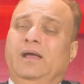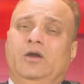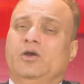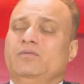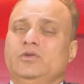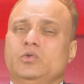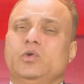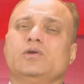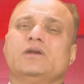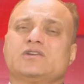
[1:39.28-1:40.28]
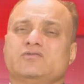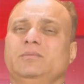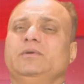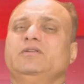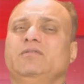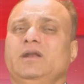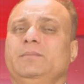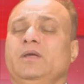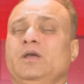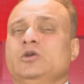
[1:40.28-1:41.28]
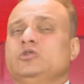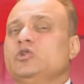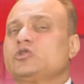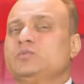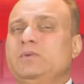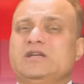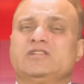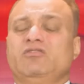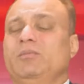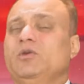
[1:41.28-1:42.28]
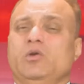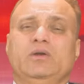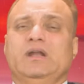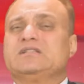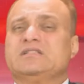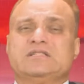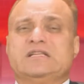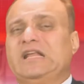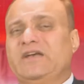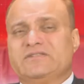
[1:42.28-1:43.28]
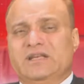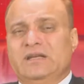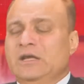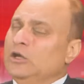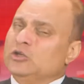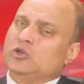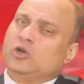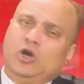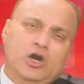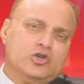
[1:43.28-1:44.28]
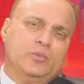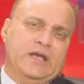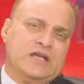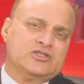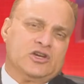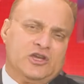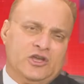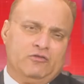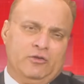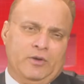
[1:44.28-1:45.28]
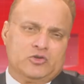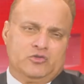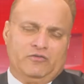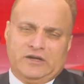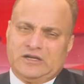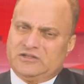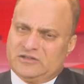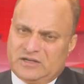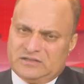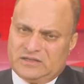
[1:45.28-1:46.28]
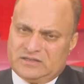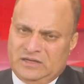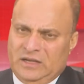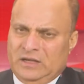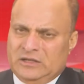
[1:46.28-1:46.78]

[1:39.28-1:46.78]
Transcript: lot of new contacts will be developed. Your expenditure will be on luxuries and lifestyle. You got to be extra careful about your financial transaction.